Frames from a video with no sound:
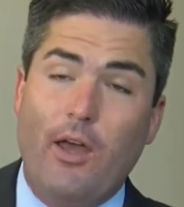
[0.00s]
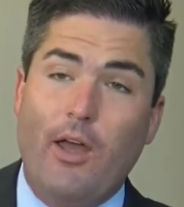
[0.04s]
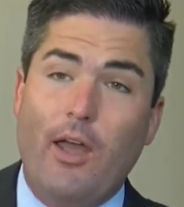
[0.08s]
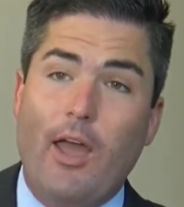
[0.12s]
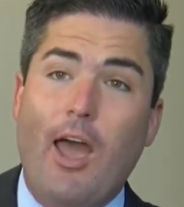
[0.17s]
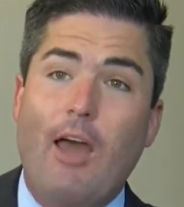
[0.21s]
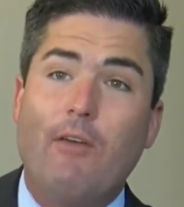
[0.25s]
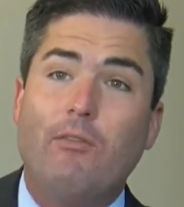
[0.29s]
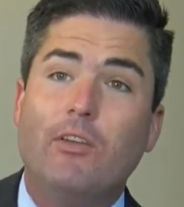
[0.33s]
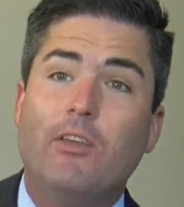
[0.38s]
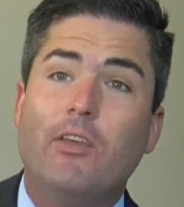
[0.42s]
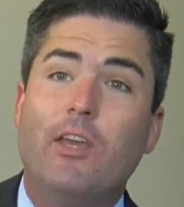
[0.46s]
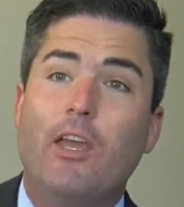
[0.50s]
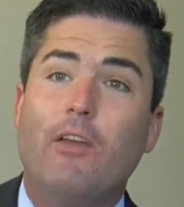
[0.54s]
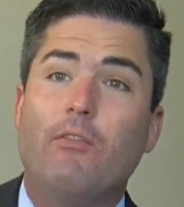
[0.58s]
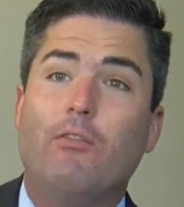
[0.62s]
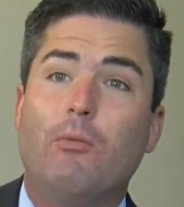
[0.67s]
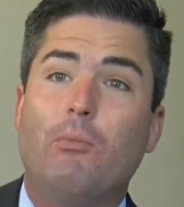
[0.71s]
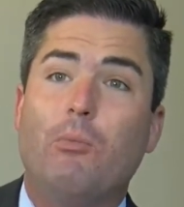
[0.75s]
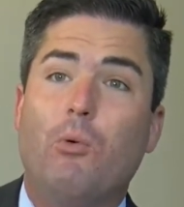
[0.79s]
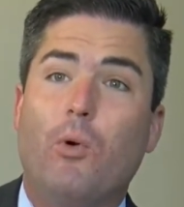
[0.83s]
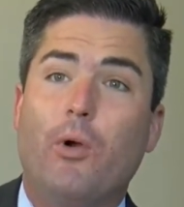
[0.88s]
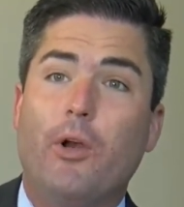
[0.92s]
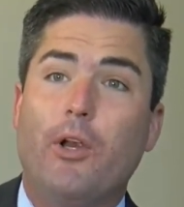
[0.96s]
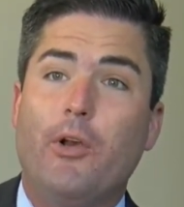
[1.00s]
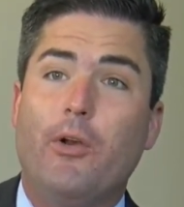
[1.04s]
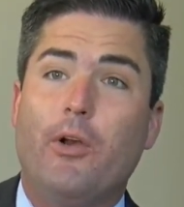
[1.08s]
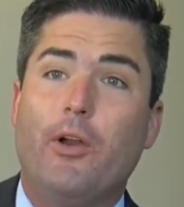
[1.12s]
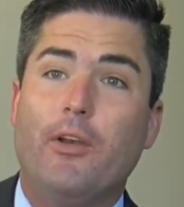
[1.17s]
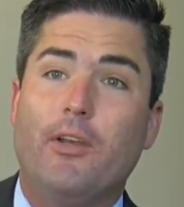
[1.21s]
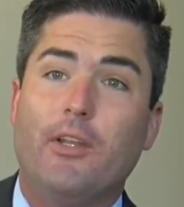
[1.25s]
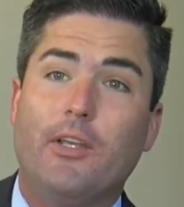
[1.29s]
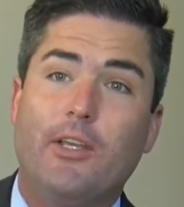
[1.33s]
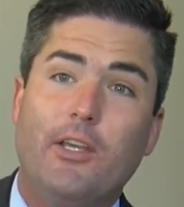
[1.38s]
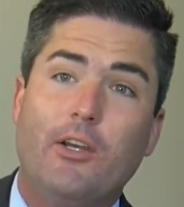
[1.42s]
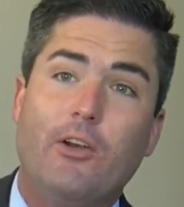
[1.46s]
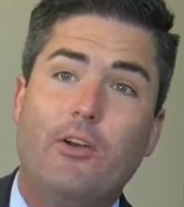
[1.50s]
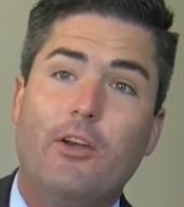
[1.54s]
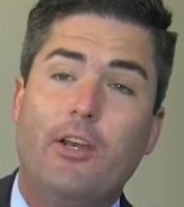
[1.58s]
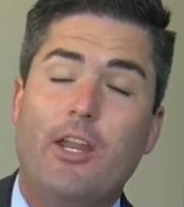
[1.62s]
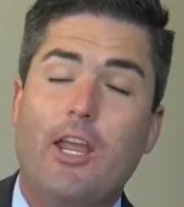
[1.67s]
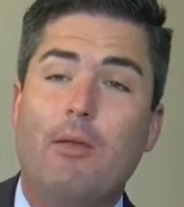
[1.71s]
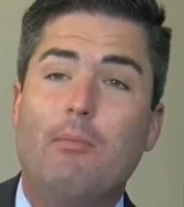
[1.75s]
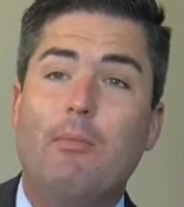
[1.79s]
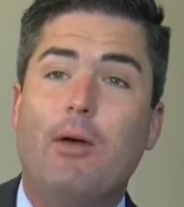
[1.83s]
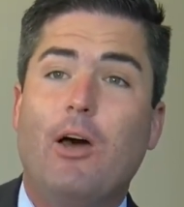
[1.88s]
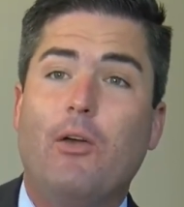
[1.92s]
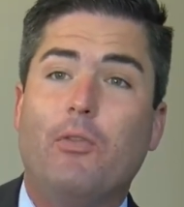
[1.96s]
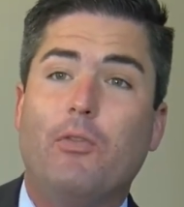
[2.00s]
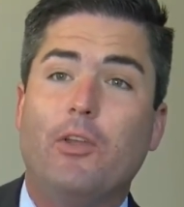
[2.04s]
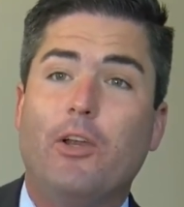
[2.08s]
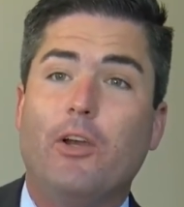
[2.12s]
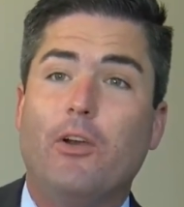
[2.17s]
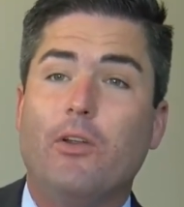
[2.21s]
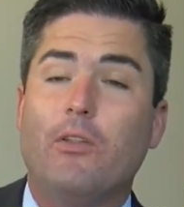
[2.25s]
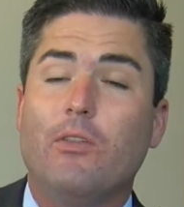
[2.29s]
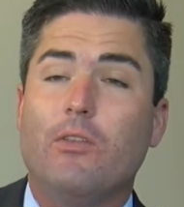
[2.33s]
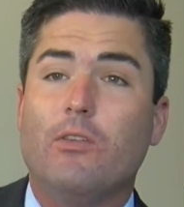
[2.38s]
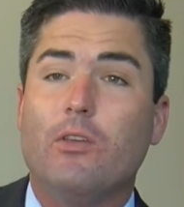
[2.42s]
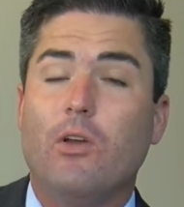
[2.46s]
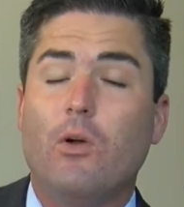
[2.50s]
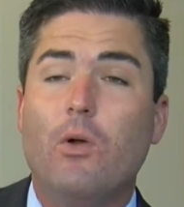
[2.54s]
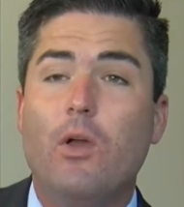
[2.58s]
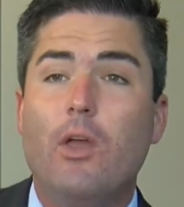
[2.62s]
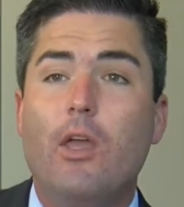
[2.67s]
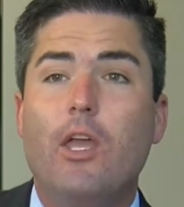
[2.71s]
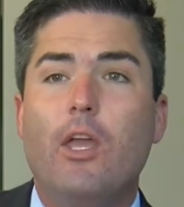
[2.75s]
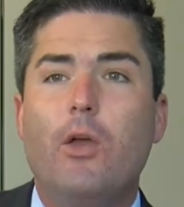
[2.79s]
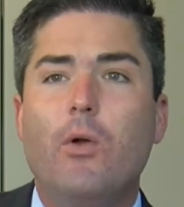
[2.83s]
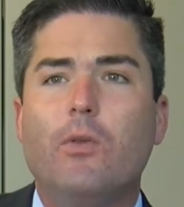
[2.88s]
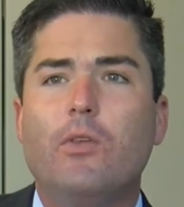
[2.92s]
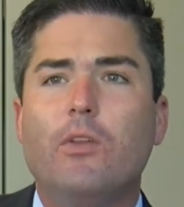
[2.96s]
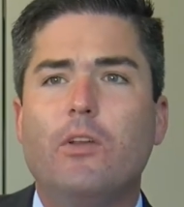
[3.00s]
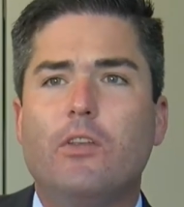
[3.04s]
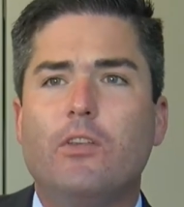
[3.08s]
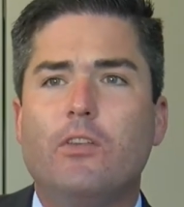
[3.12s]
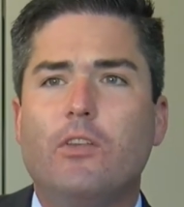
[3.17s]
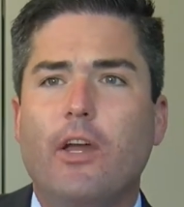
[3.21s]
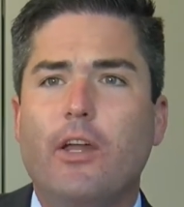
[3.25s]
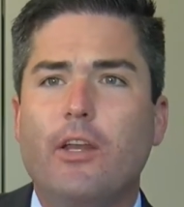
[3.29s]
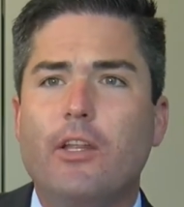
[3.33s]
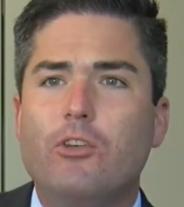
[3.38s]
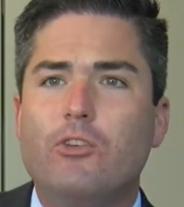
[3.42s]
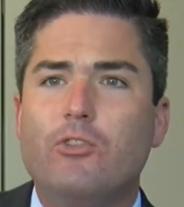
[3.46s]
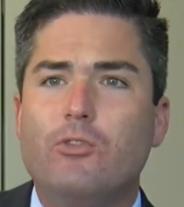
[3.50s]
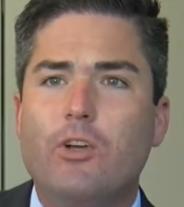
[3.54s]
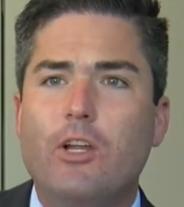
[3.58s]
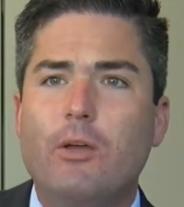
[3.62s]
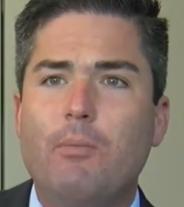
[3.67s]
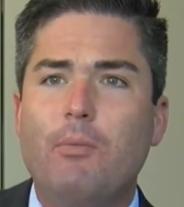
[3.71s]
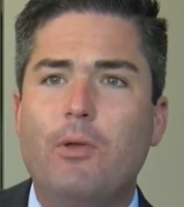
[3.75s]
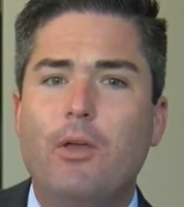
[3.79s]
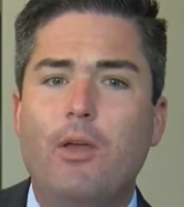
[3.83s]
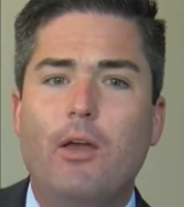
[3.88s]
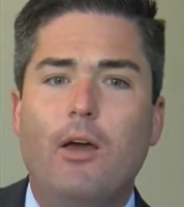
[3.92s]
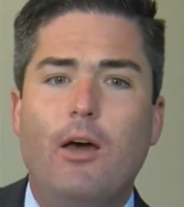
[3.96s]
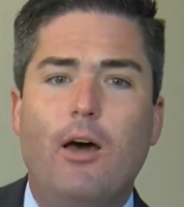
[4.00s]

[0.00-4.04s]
advocate for Port Huron, to get our name out there. And so it was an exciting trip.